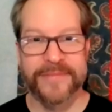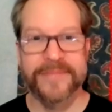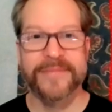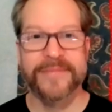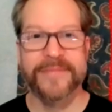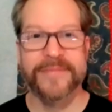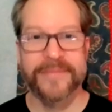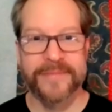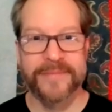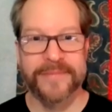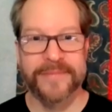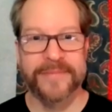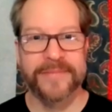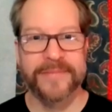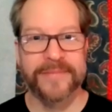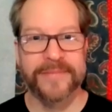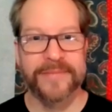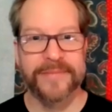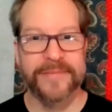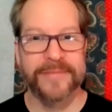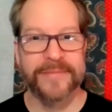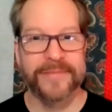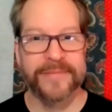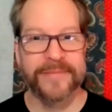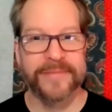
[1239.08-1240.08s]

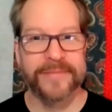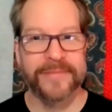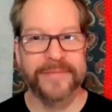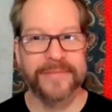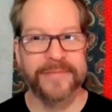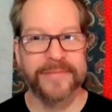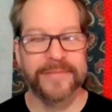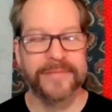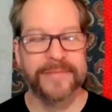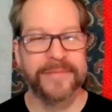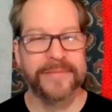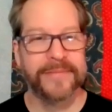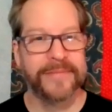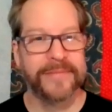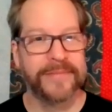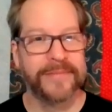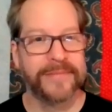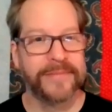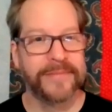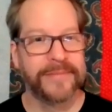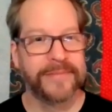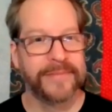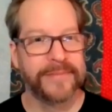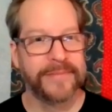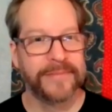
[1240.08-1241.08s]

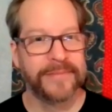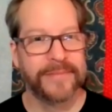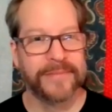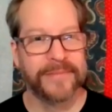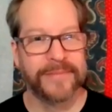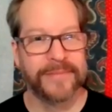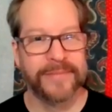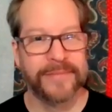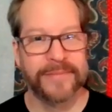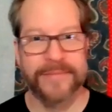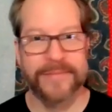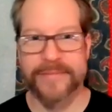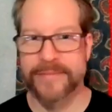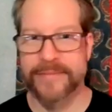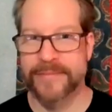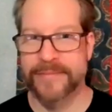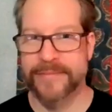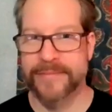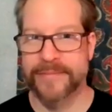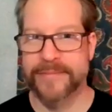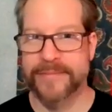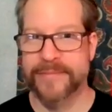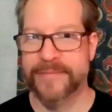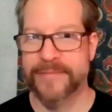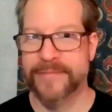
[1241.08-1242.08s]

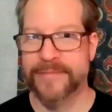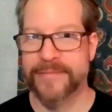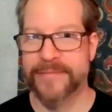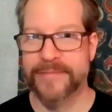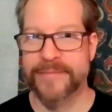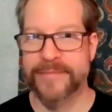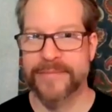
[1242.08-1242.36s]
The person shown says nothing.